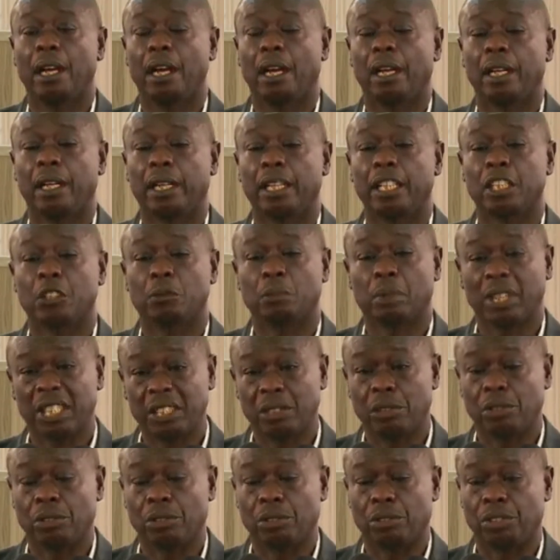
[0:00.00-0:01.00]
And
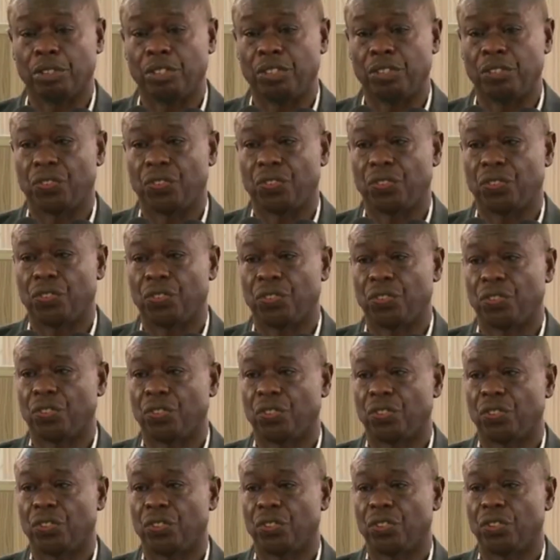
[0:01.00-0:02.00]
despite all
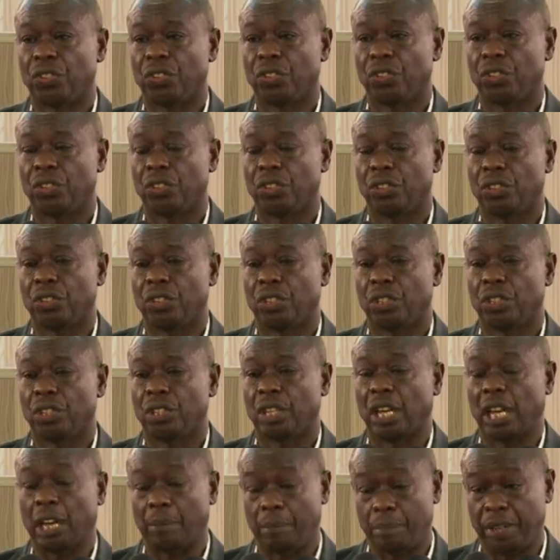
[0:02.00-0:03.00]
these
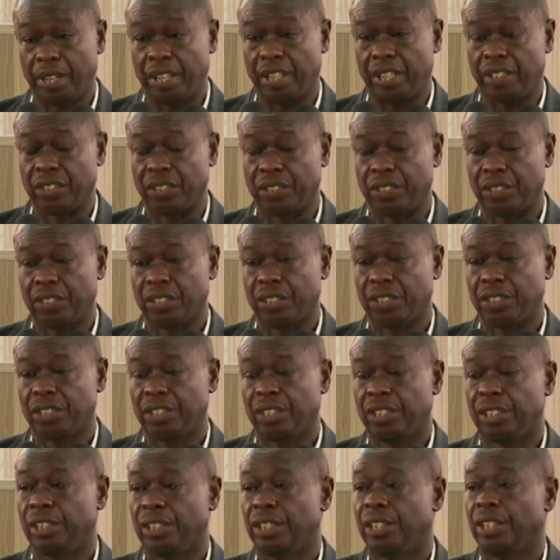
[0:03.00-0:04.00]
happenings,
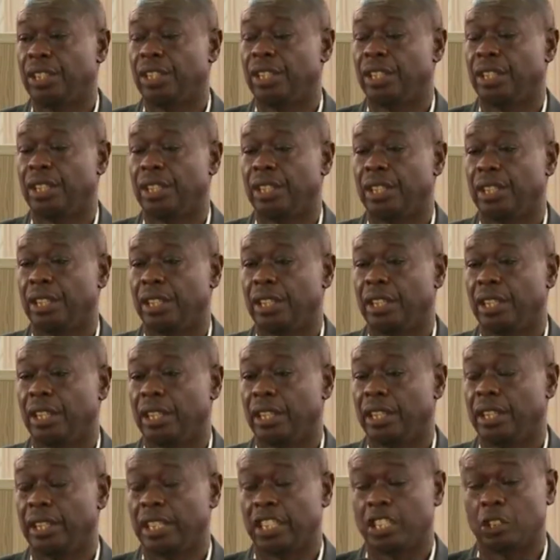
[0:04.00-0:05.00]

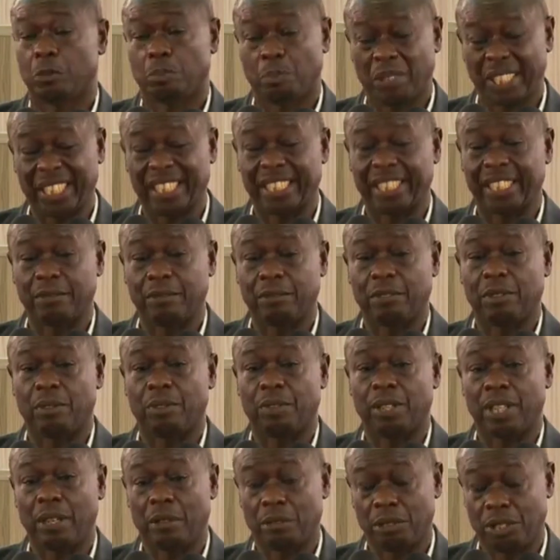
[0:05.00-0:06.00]
irrespective of
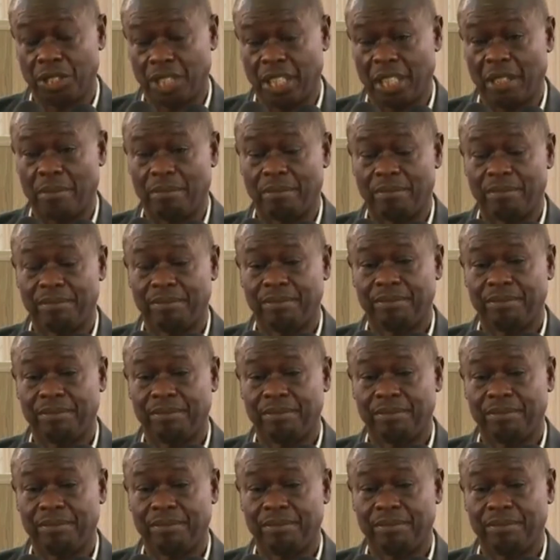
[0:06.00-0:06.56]
the outcome,